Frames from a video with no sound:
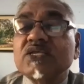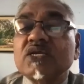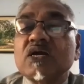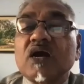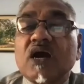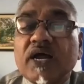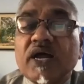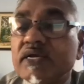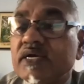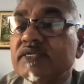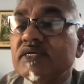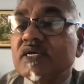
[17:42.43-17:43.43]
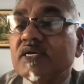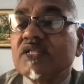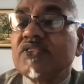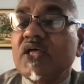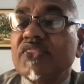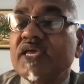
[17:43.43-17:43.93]
they are honored,
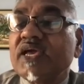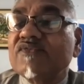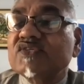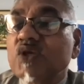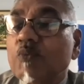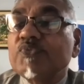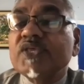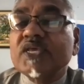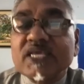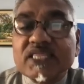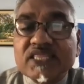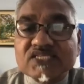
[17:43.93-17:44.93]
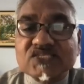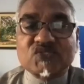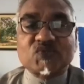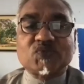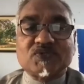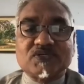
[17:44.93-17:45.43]
that they have something in this
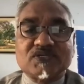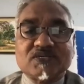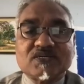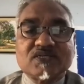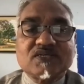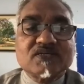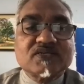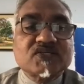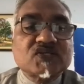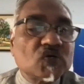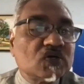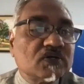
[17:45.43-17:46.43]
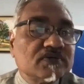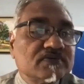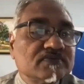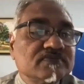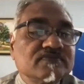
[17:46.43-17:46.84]
too. So,